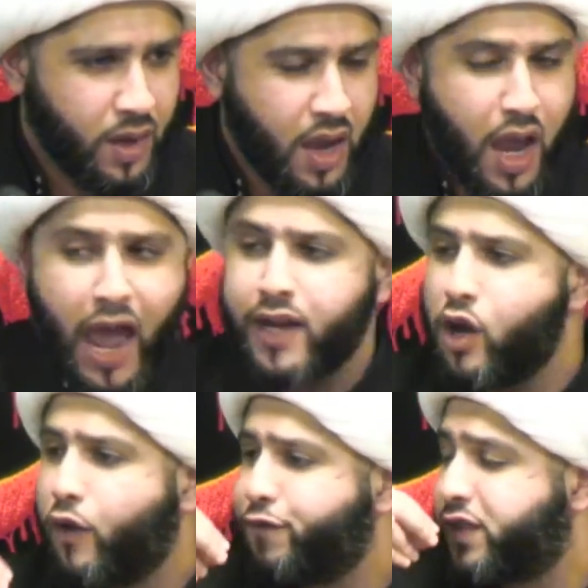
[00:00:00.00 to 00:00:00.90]

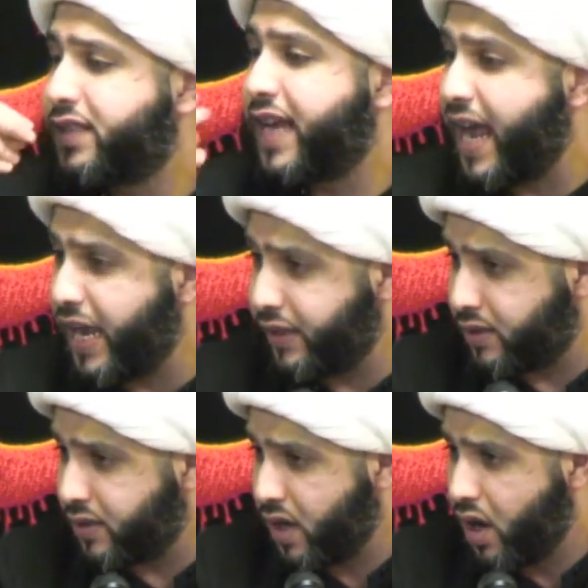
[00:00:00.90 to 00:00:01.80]
Head of
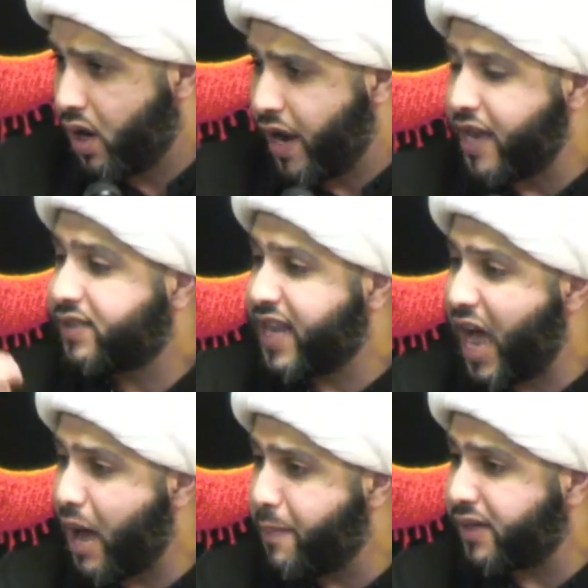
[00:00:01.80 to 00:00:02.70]
state.
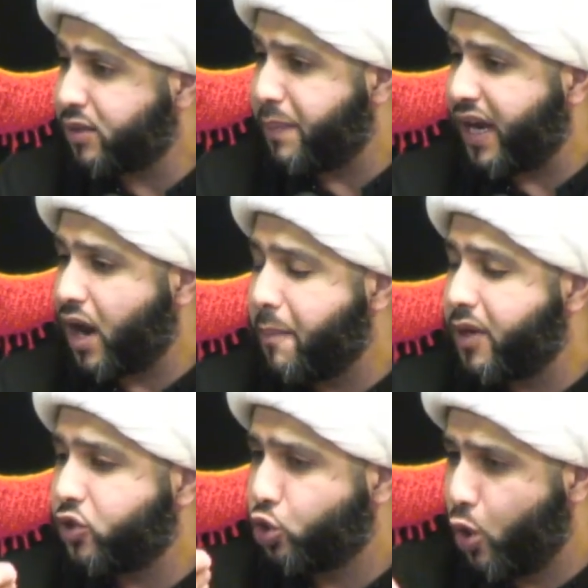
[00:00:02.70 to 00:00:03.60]
Islam has become
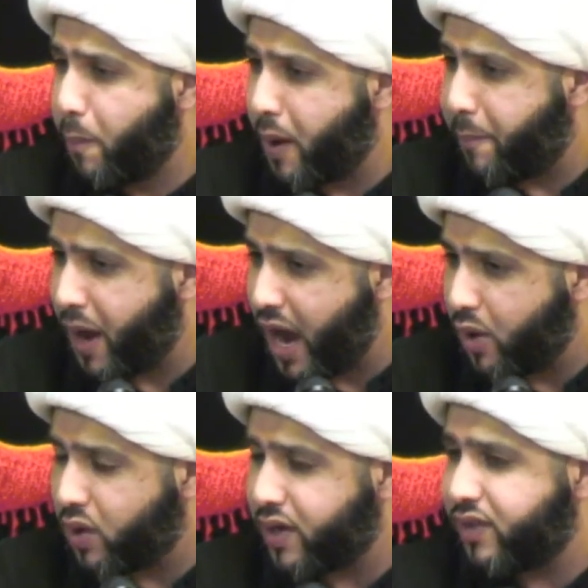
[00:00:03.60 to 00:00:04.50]
a
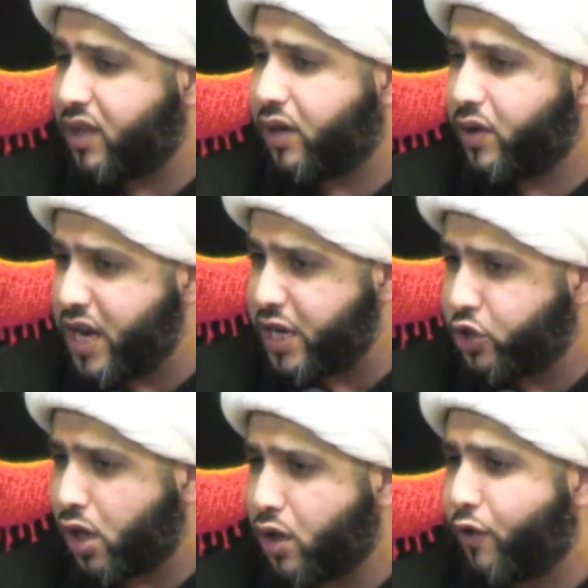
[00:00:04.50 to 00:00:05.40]
superpower in the
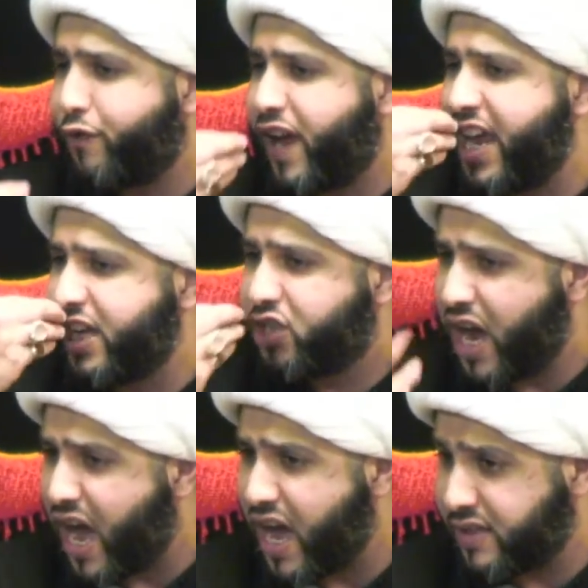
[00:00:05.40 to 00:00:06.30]
region of
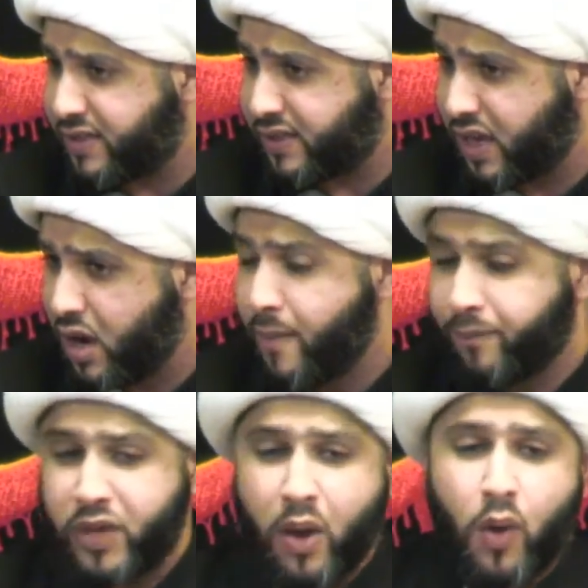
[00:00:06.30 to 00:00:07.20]
Hijaz.
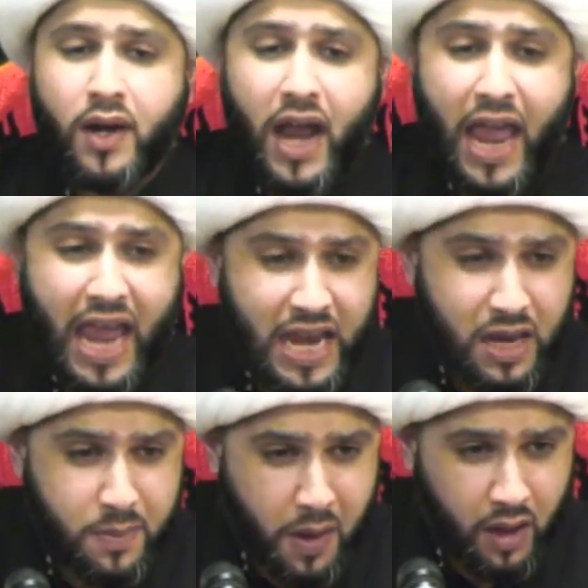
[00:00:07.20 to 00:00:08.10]
They were
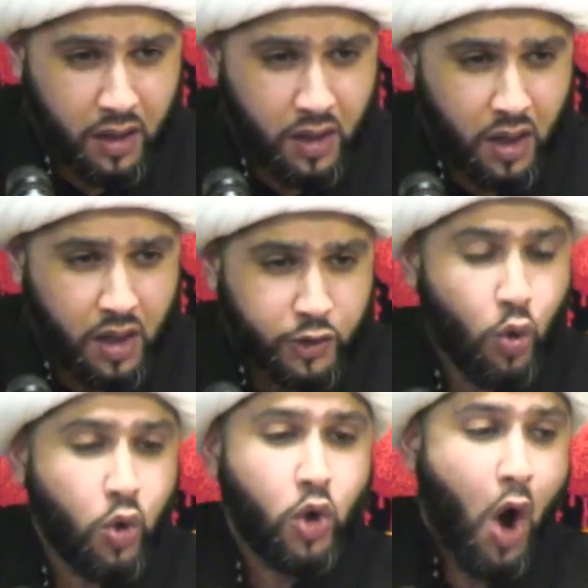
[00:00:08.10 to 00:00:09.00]
able
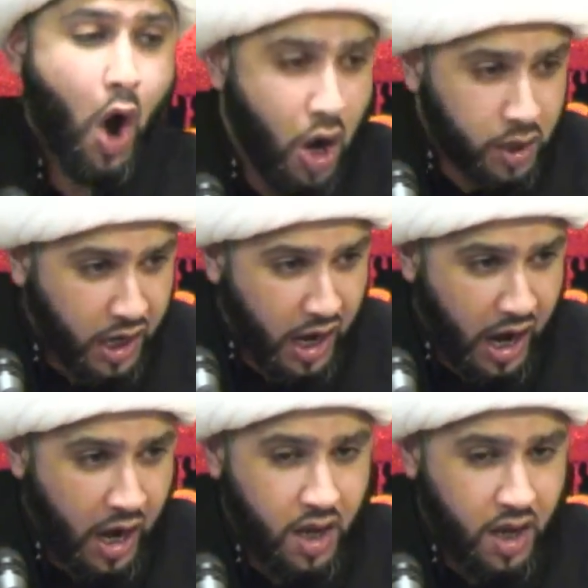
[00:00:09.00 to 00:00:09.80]
to conquer